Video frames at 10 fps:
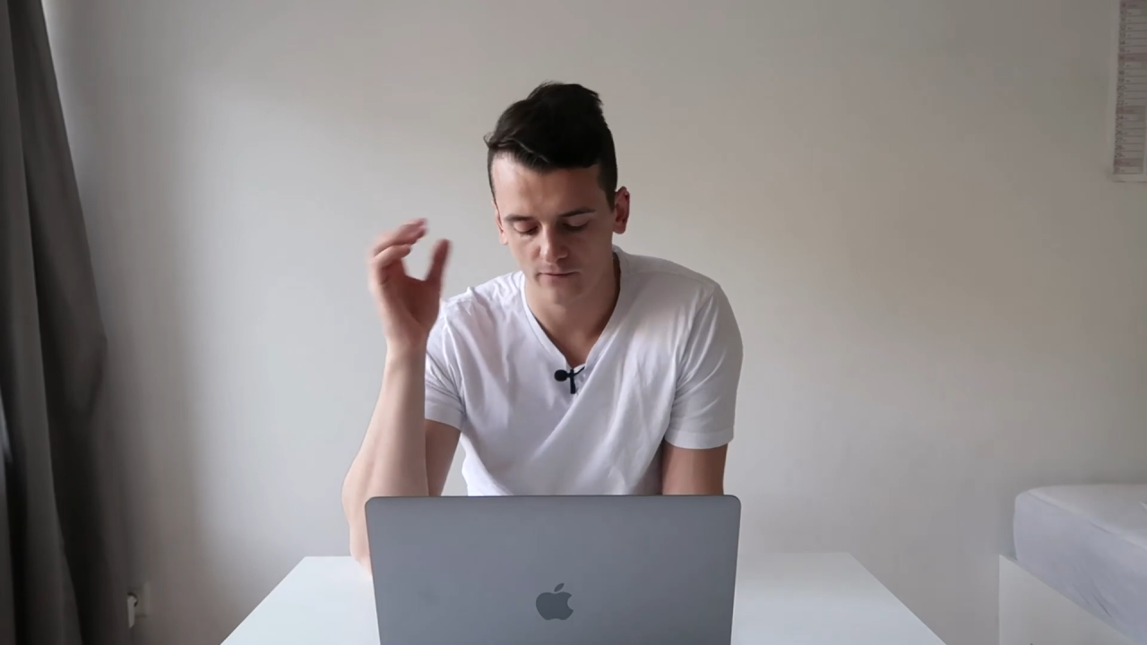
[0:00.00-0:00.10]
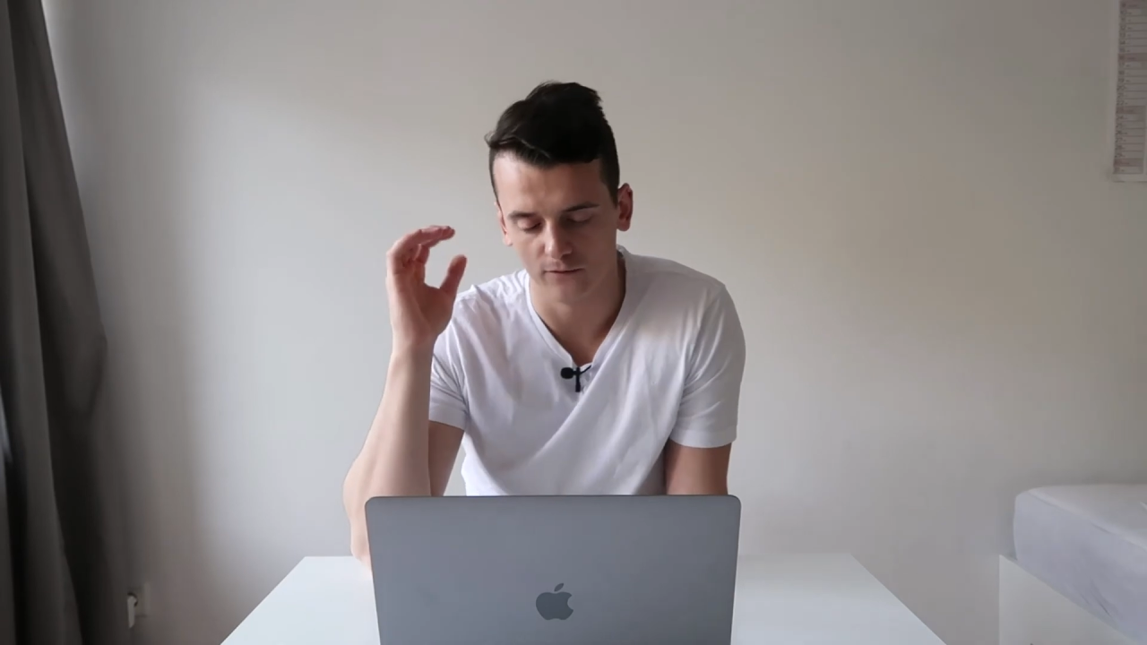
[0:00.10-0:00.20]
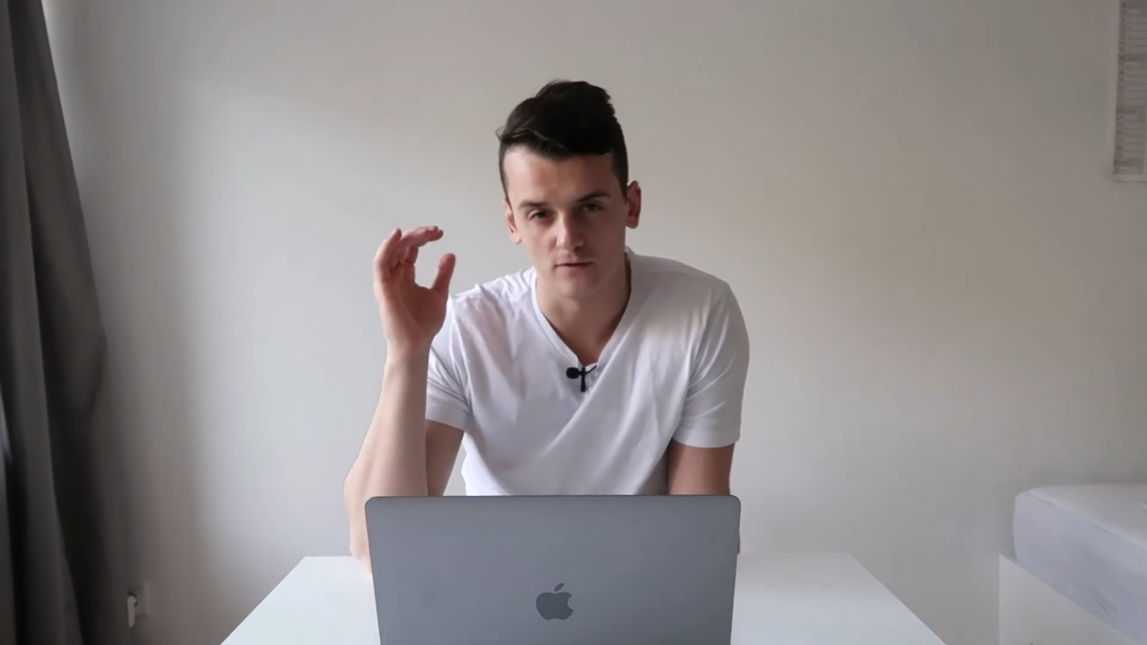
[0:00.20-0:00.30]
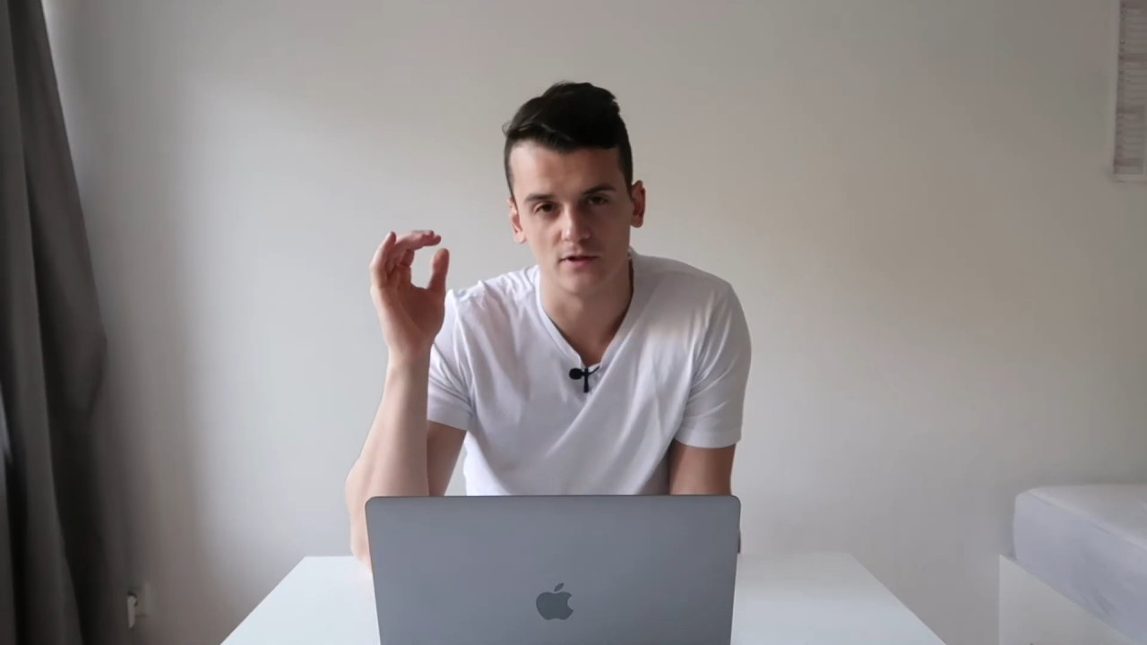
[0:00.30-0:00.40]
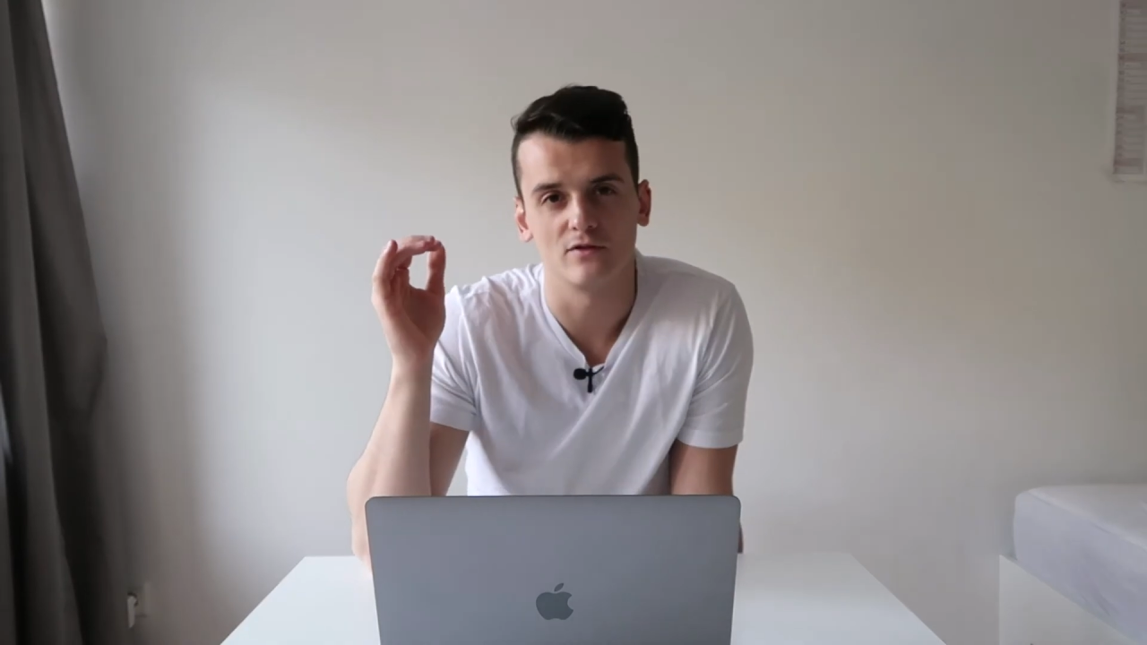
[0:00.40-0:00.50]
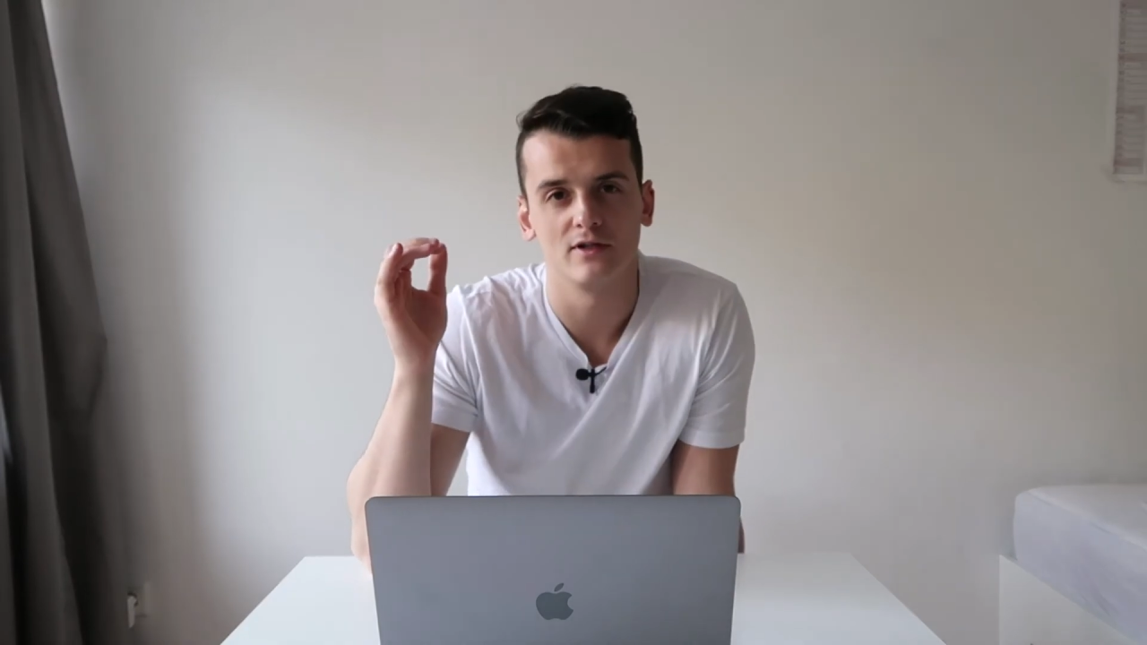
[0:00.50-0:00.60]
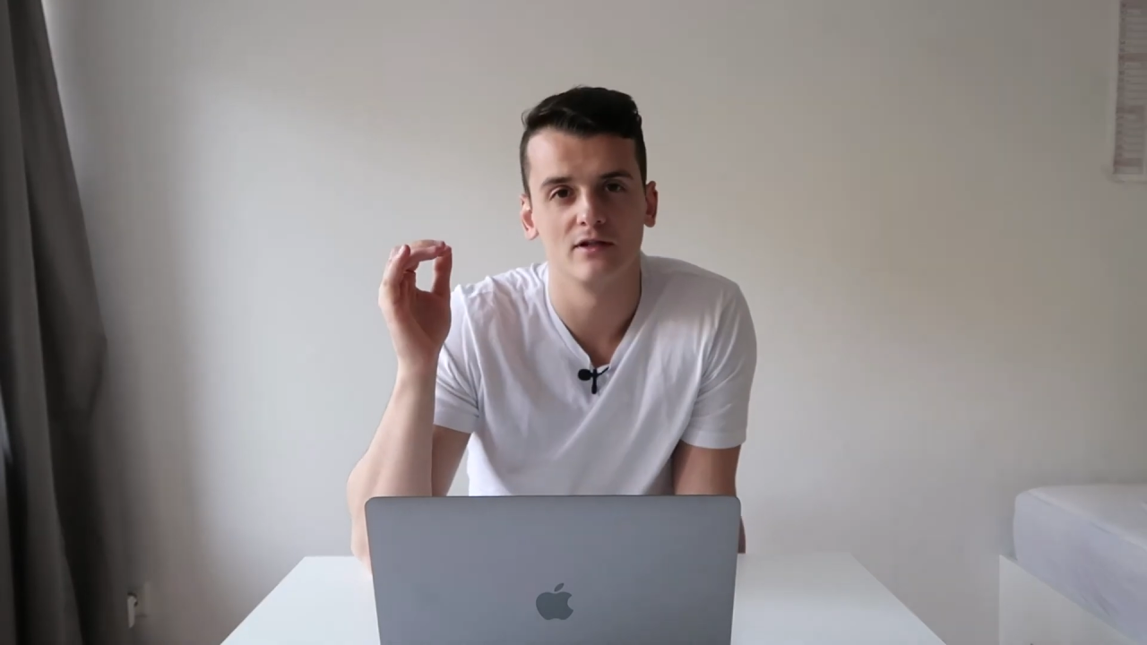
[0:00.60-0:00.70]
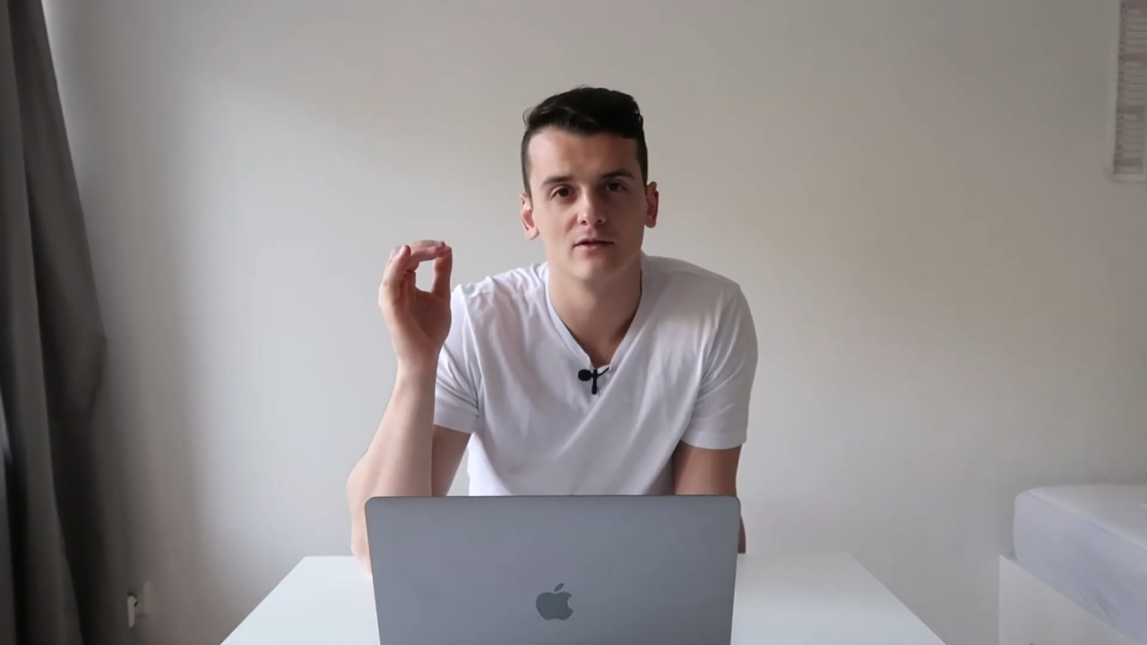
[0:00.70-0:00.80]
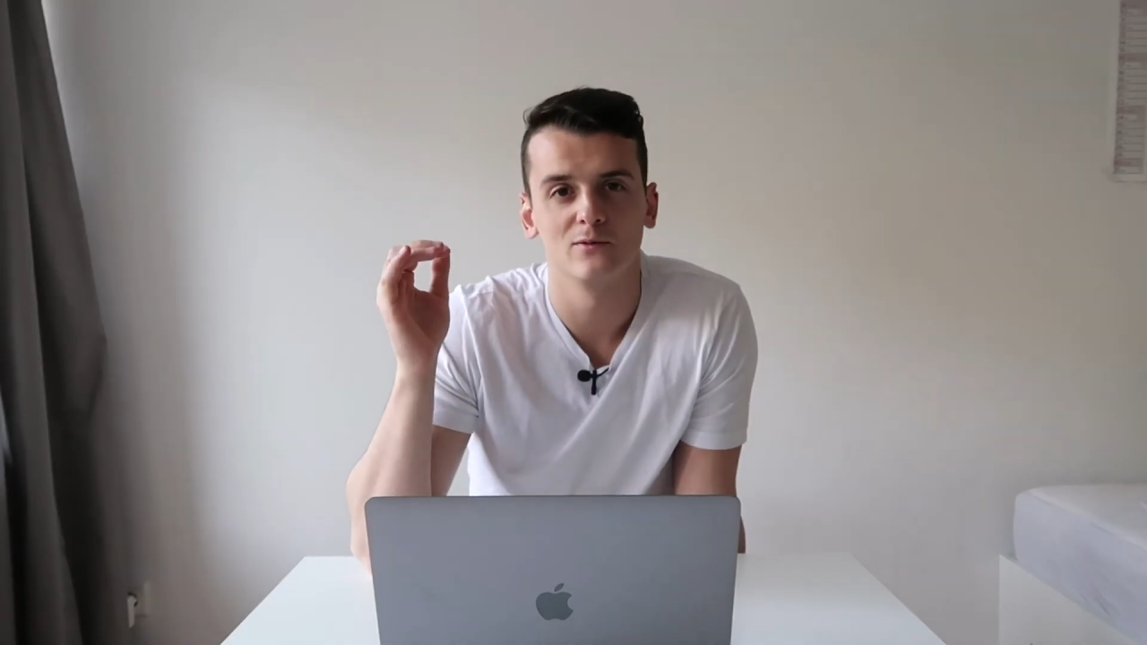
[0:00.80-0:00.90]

full screen